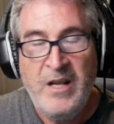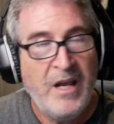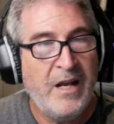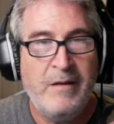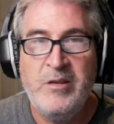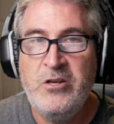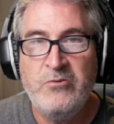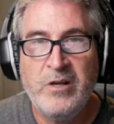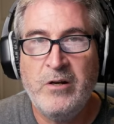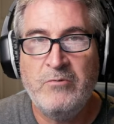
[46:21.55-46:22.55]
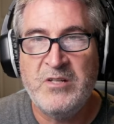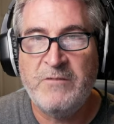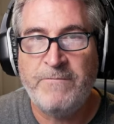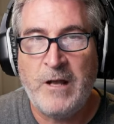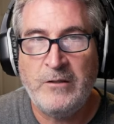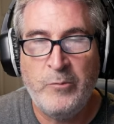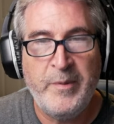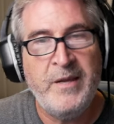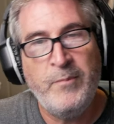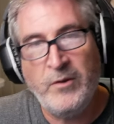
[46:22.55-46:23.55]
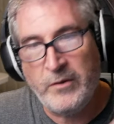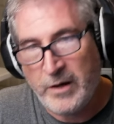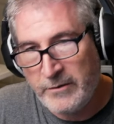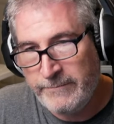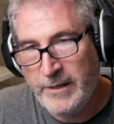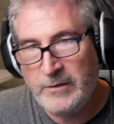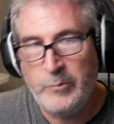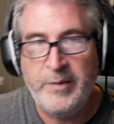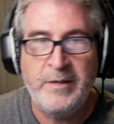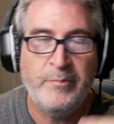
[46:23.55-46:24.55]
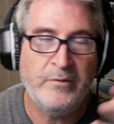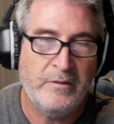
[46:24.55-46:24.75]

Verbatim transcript: And I mean, you can always follow people and unfollow people.